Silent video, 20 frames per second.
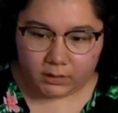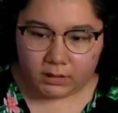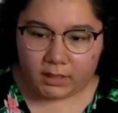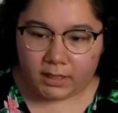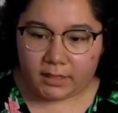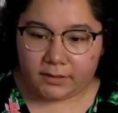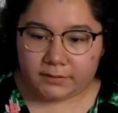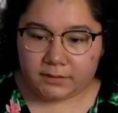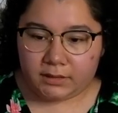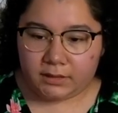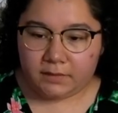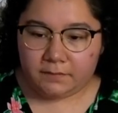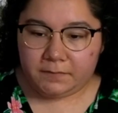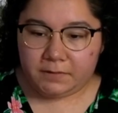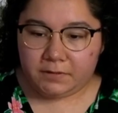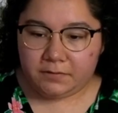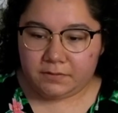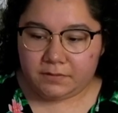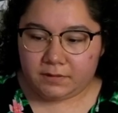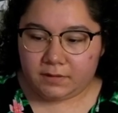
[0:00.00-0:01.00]
I don't think I've
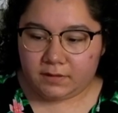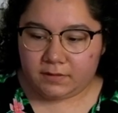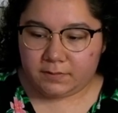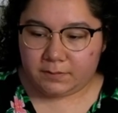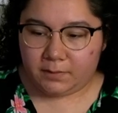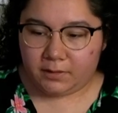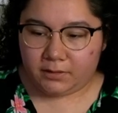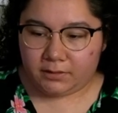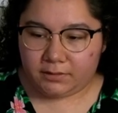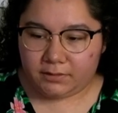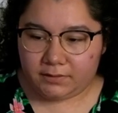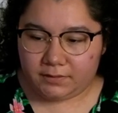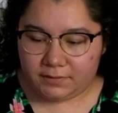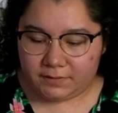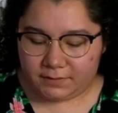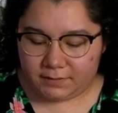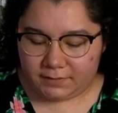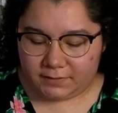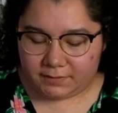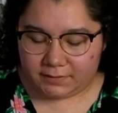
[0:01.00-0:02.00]
used these markers
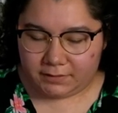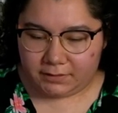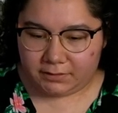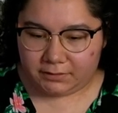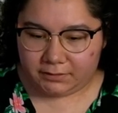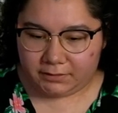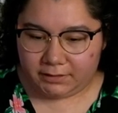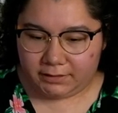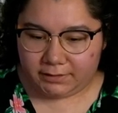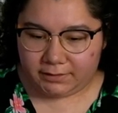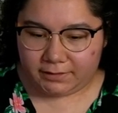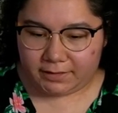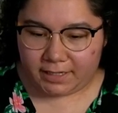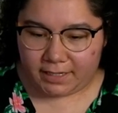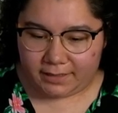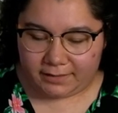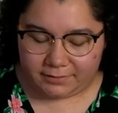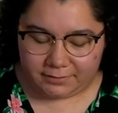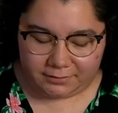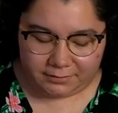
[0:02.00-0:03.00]
since literally
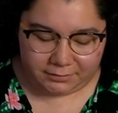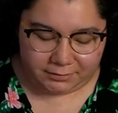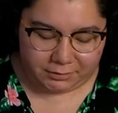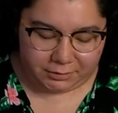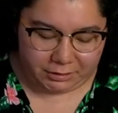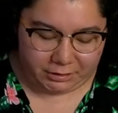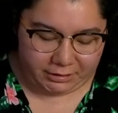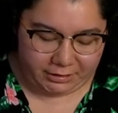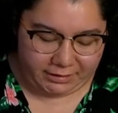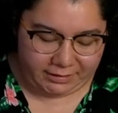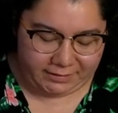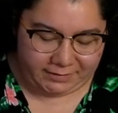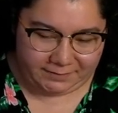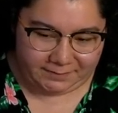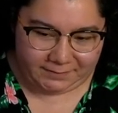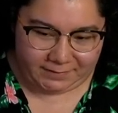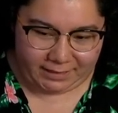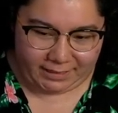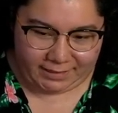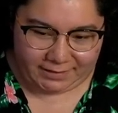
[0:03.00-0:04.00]
last
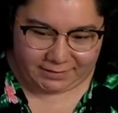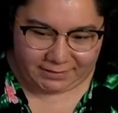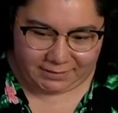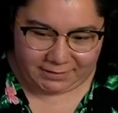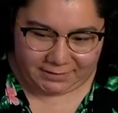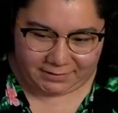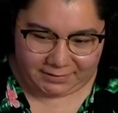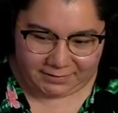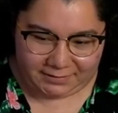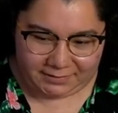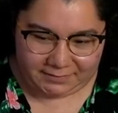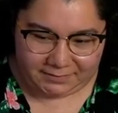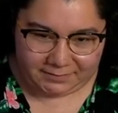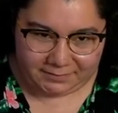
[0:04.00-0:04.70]
stream last year.